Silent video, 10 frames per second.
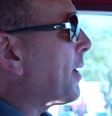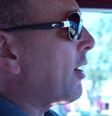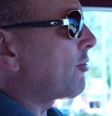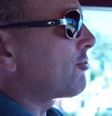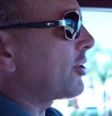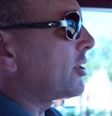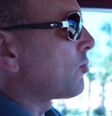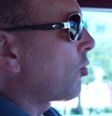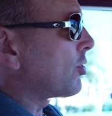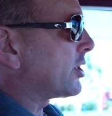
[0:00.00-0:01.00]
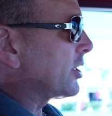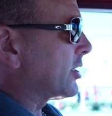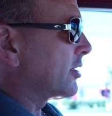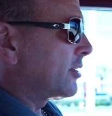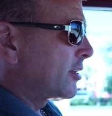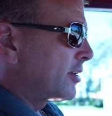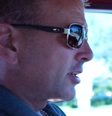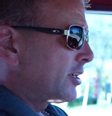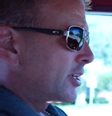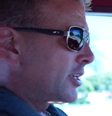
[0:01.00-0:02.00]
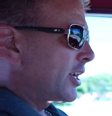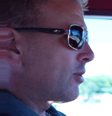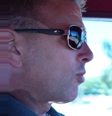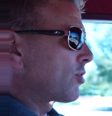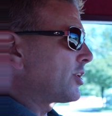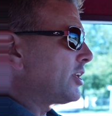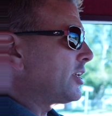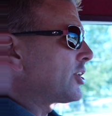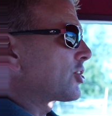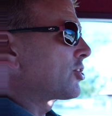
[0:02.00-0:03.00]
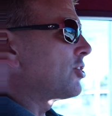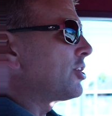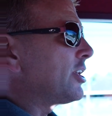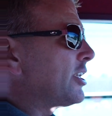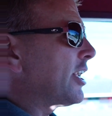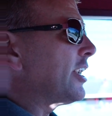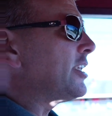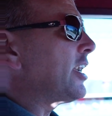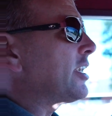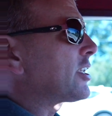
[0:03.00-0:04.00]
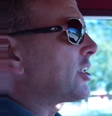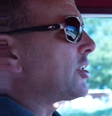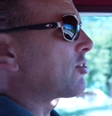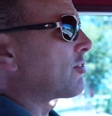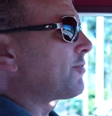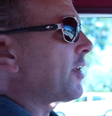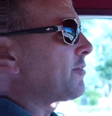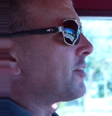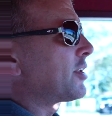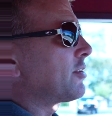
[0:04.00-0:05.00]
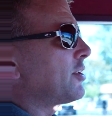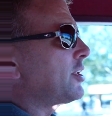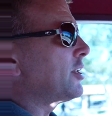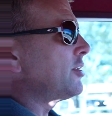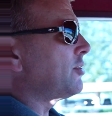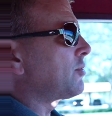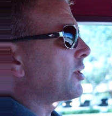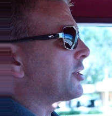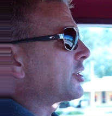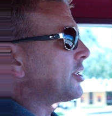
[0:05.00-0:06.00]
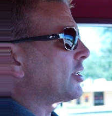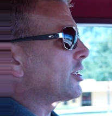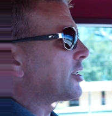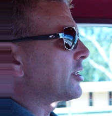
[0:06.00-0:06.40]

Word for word: powertrain warranty. That warranty is good at any ASE certified facility in the United States.